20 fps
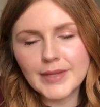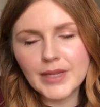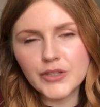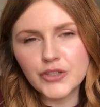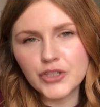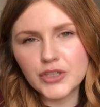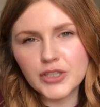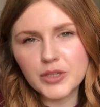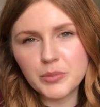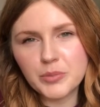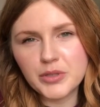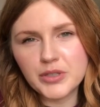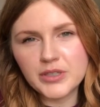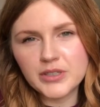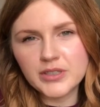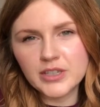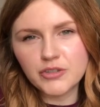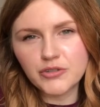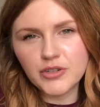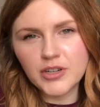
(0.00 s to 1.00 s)
and just
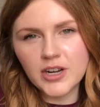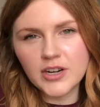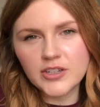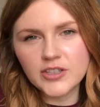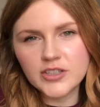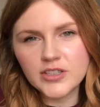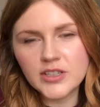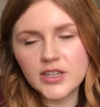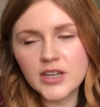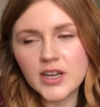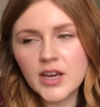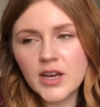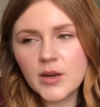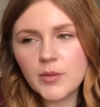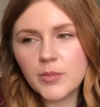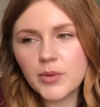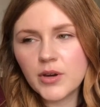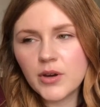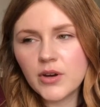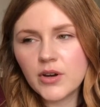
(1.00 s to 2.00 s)
completely disregarded it,
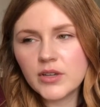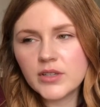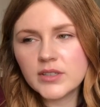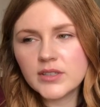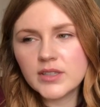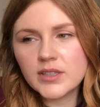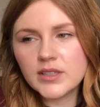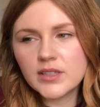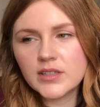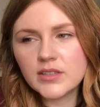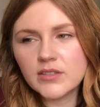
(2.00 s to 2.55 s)
because